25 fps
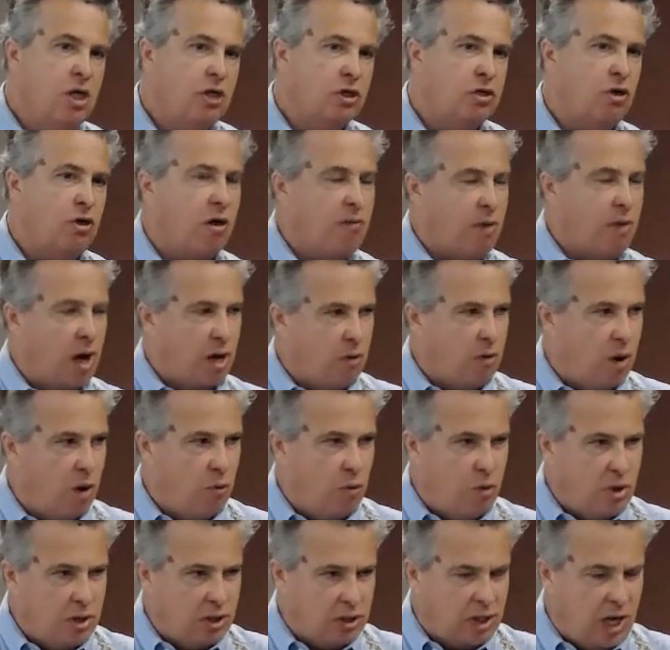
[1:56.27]
So I,
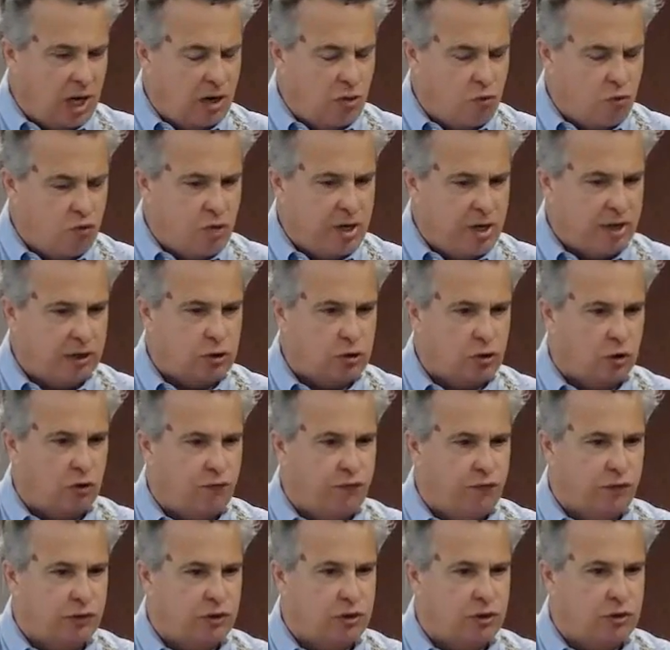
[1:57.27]
I to kind of
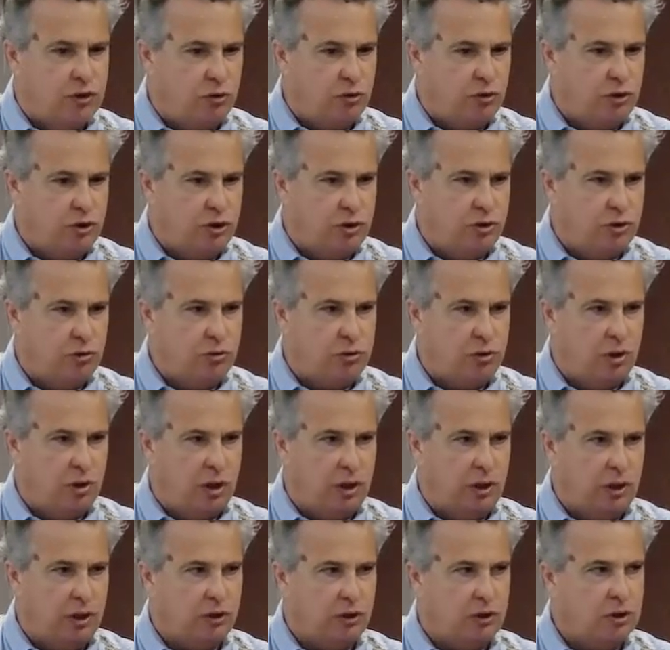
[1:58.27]
resurface those two
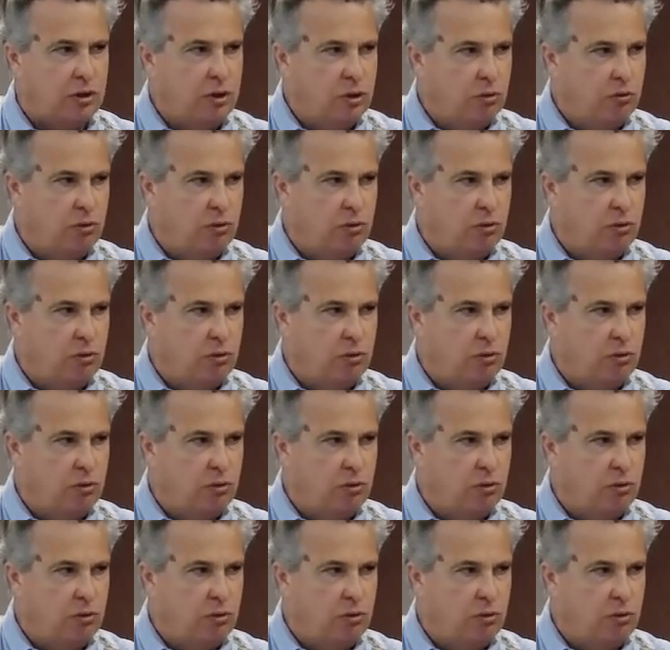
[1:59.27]
thoughts.